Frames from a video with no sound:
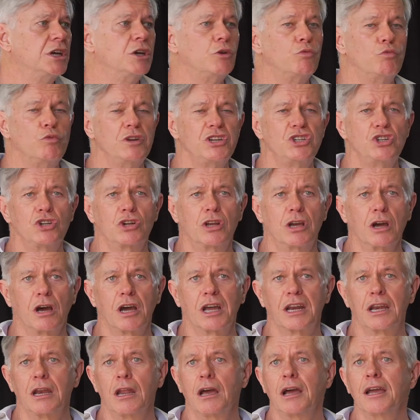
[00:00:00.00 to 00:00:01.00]
rigid
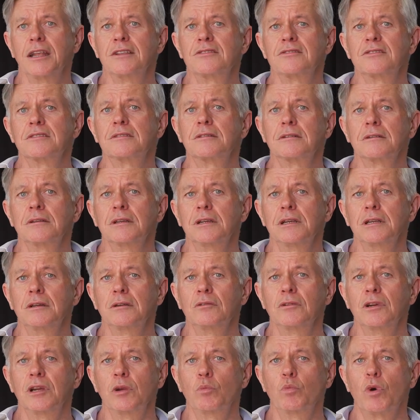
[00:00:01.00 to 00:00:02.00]
guidelines
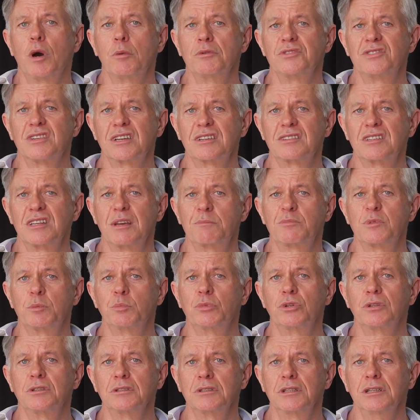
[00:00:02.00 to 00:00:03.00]
in what was
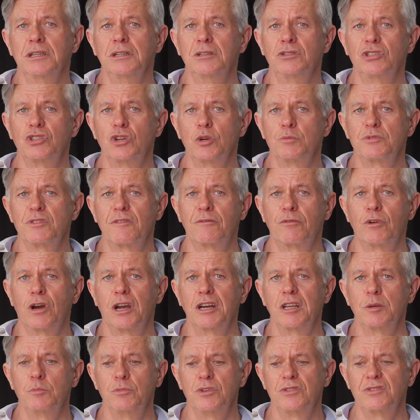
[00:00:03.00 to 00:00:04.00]
acceptable in terms of
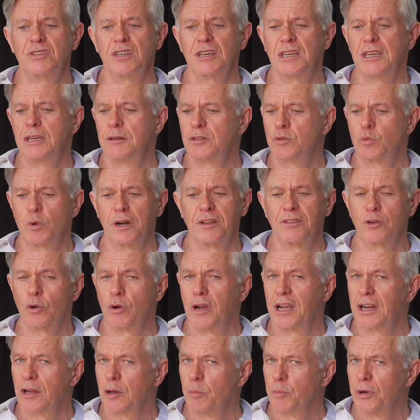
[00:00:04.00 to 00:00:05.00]
writing music. He's one of the
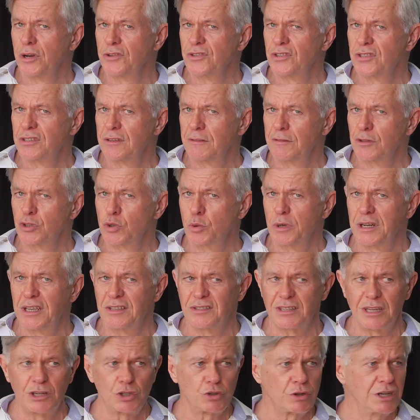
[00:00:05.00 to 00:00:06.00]
great composers of the 20th
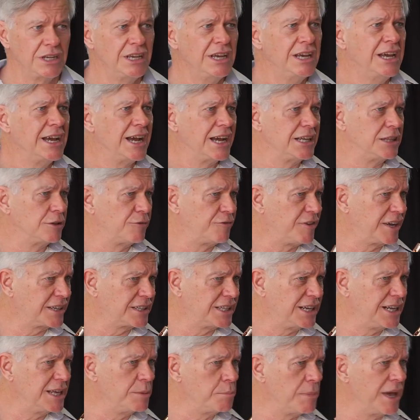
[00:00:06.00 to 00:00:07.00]
century, and the fact
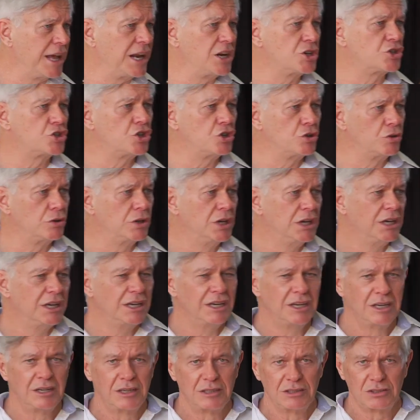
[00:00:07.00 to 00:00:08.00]
that he managed to
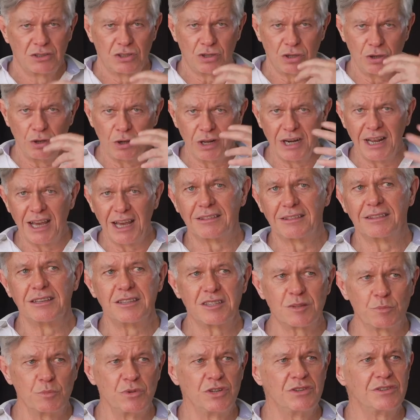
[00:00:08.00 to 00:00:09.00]
turn
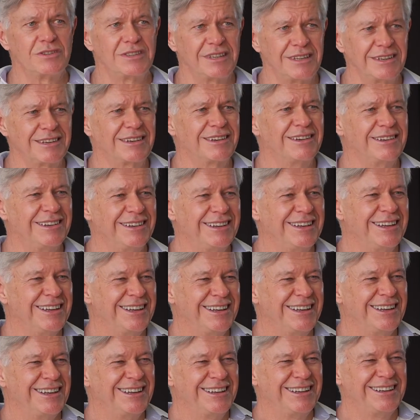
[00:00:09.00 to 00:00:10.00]
this music
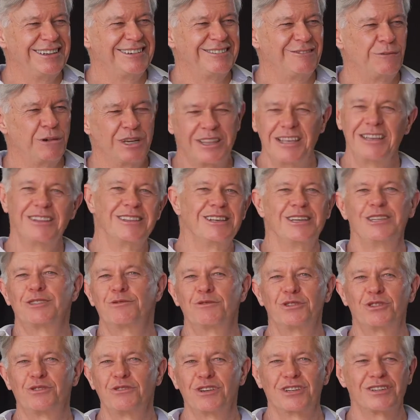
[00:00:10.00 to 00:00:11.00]
within these
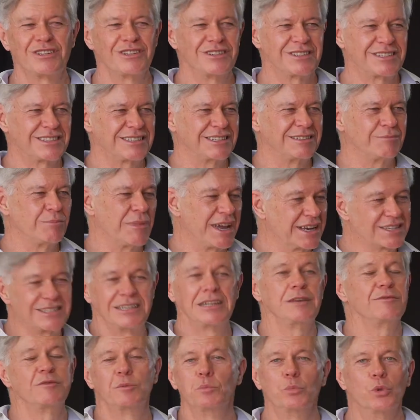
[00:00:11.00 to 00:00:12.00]
restrictions makes it
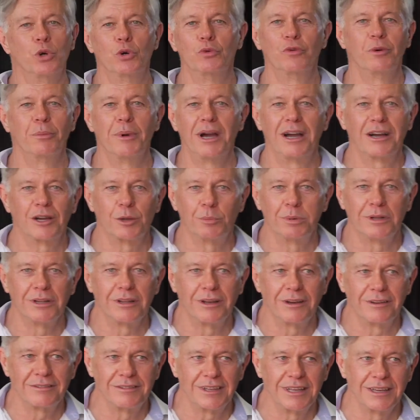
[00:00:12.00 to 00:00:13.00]
even more remarkable,
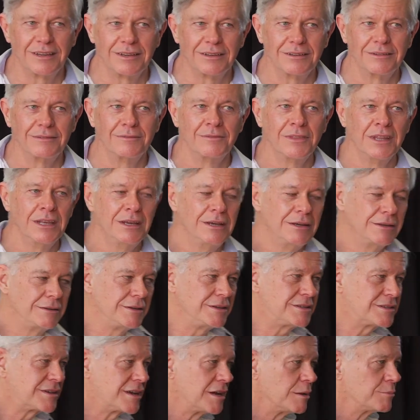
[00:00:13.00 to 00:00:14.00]
I think.
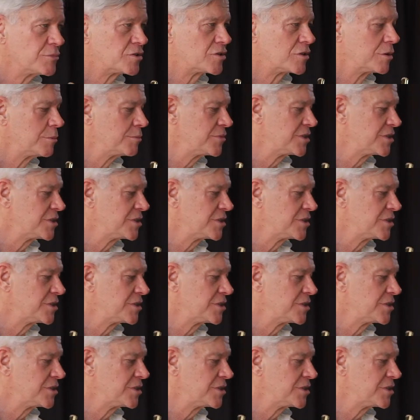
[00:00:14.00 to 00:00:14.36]
This comes from